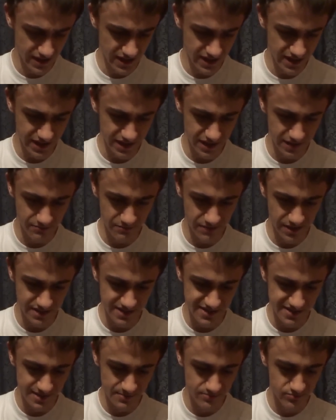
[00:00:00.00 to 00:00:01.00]
and
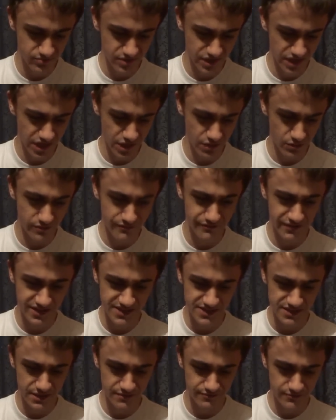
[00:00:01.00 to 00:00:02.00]
there's some pretty horrific
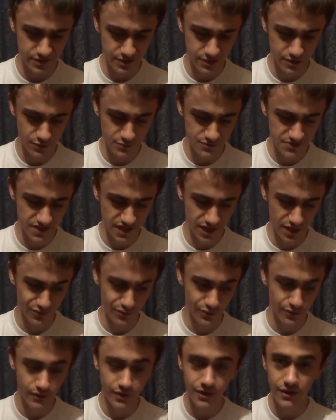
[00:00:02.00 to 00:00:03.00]
stuff that goes
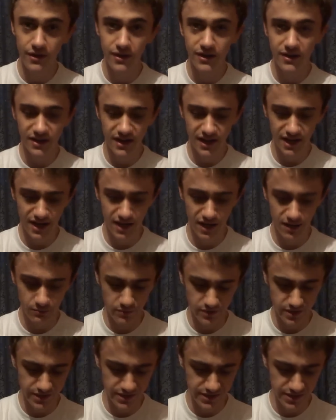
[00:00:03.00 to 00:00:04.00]
down
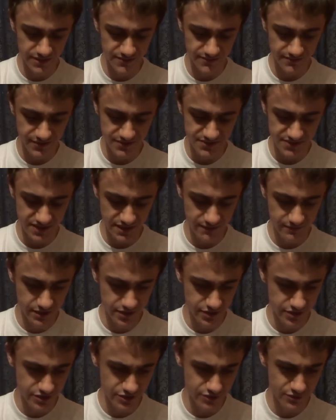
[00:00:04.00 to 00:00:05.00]
within these first 7
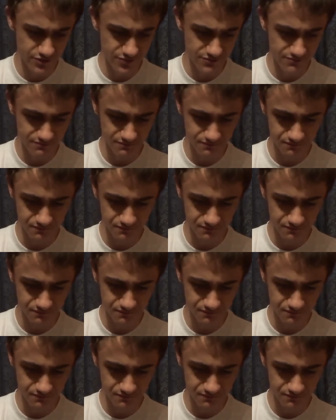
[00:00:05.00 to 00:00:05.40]
issues.